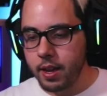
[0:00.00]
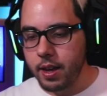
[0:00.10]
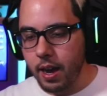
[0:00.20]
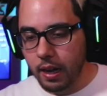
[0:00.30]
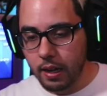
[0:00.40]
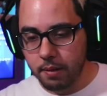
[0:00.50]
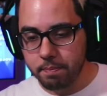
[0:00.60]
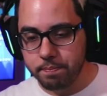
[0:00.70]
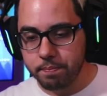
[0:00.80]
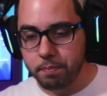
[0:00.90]

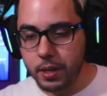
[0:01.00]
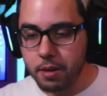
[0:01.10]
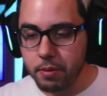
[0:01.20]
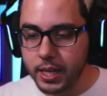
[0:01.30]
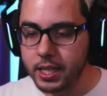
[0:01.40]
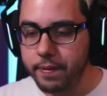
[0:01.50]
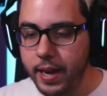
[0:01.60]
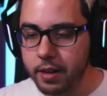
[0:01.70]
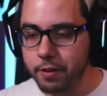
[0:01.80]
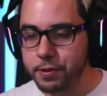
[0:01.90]
But anyways, I've
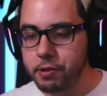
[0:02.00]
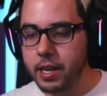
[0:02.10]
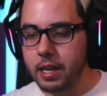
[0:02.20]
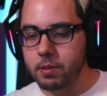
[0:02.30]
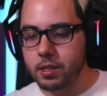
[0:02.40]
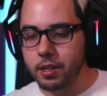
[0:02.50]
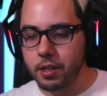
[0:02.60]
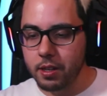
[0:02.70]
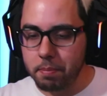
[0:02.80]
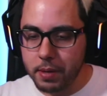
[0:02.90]
added a few games to
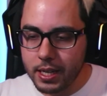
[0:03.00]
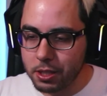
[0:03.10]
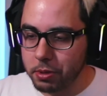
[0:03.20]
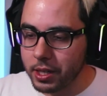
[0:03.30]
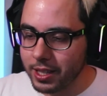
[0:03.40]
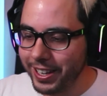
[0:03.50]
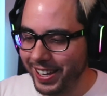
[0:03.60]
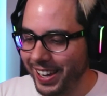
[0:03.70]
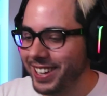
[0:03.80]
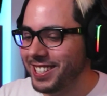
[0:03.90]
the PS3
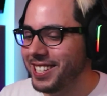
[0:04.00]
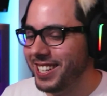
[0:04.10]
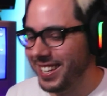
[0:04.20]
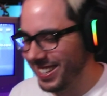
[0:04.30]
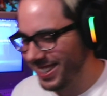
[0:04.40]
collection.